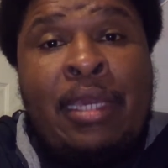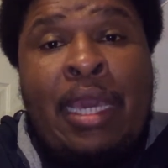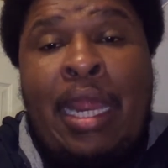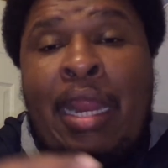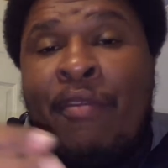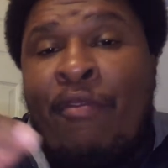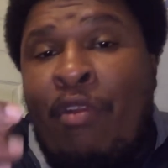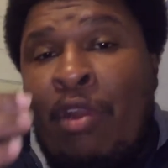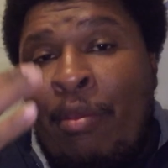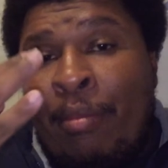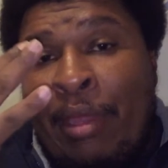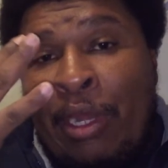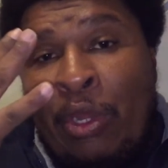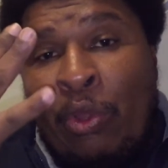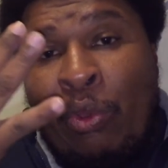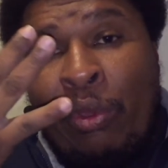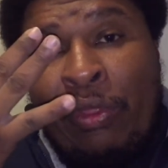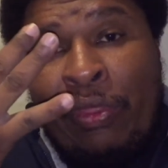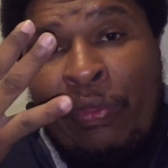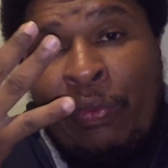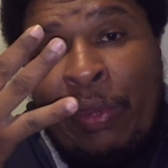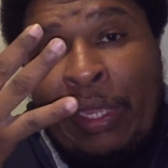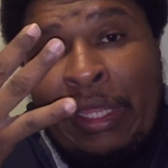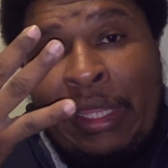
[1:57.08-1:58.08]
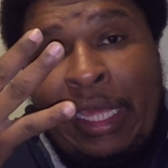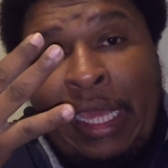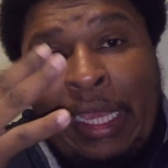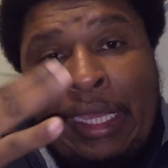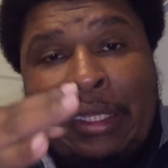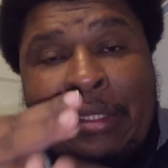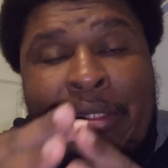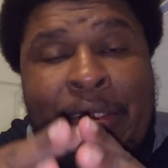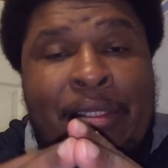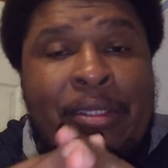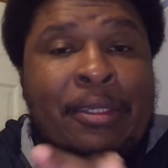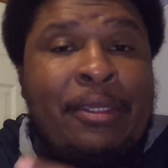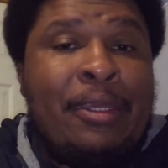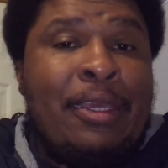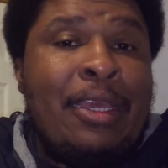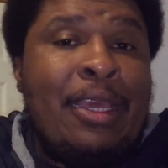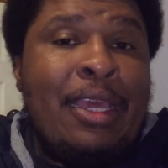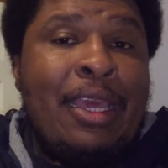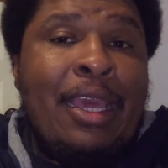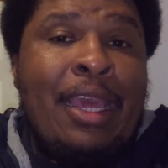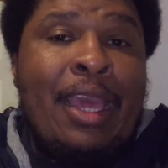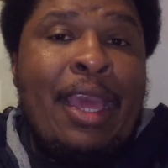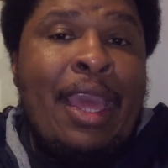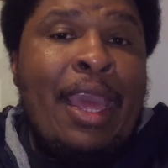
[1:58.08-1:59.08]
And I've only been doing three things.
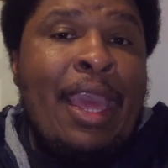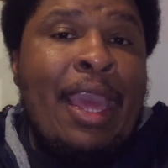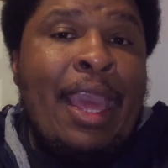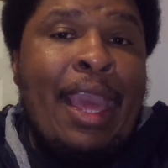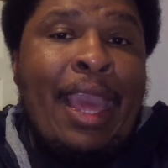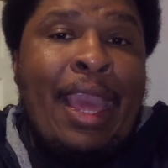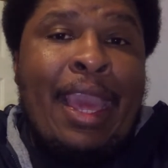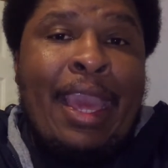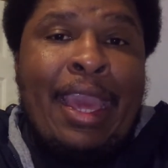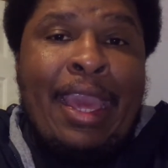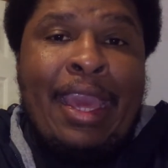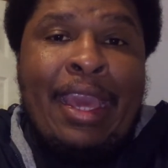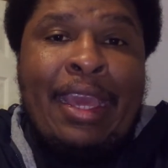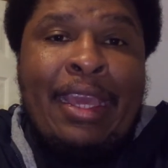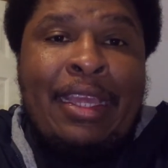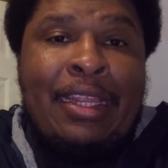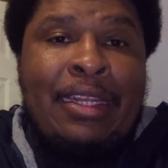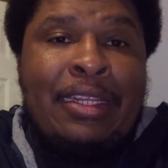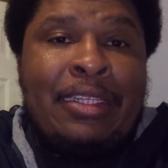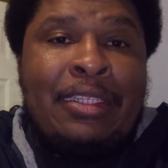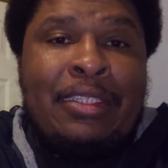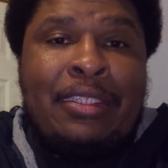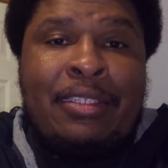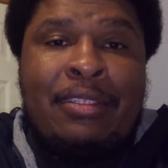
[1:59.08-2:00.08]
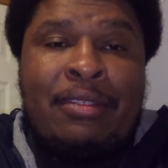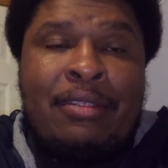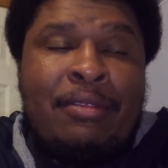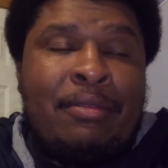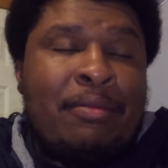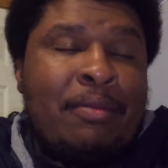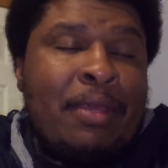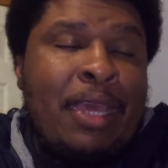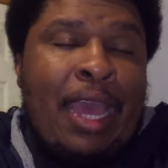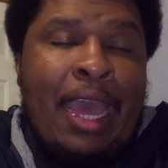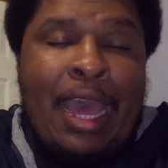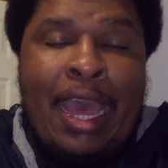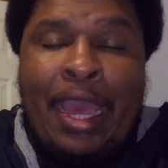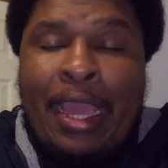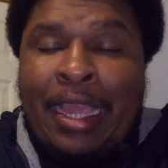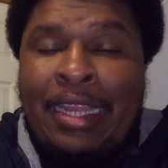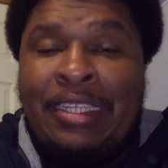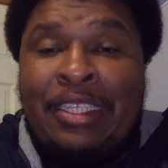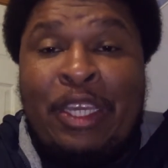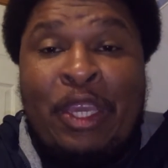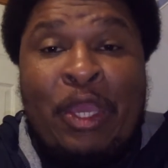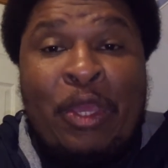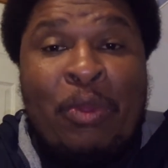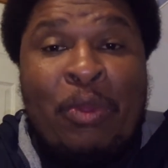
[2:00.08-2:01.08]
And I
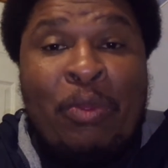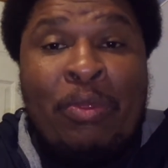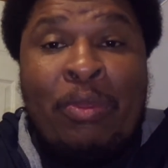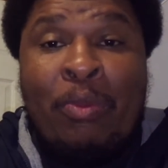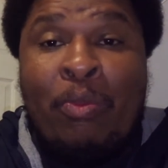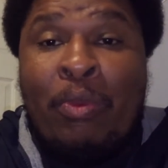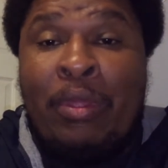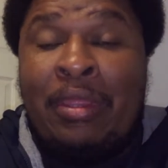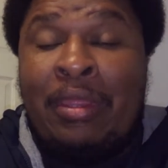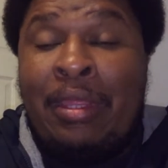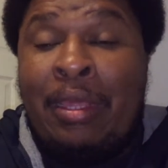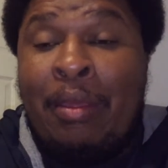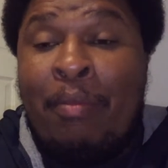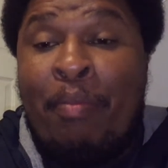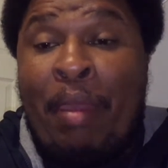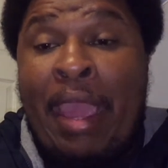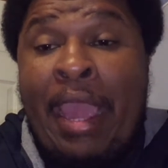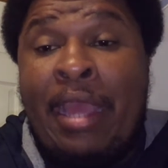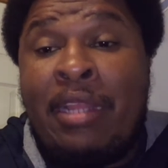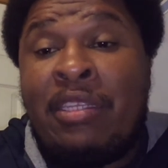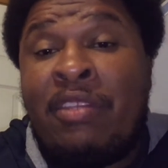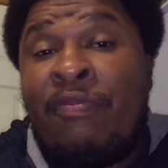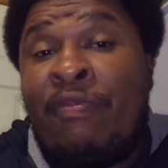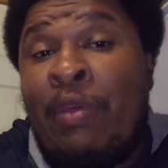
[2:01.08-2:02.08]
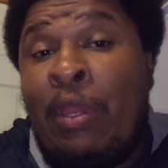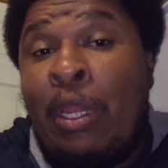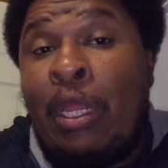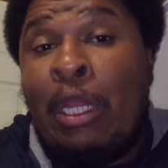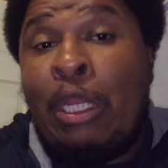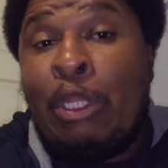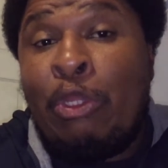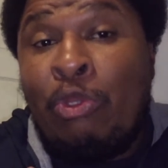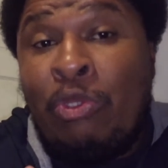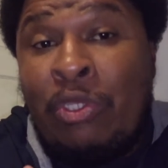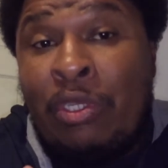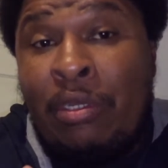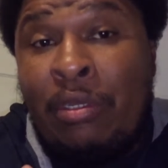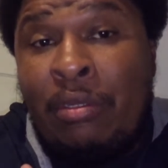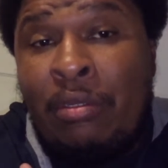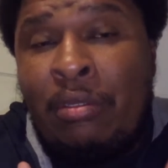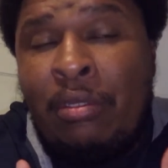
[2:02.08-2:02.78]
can tell you, with the pants feeling looser,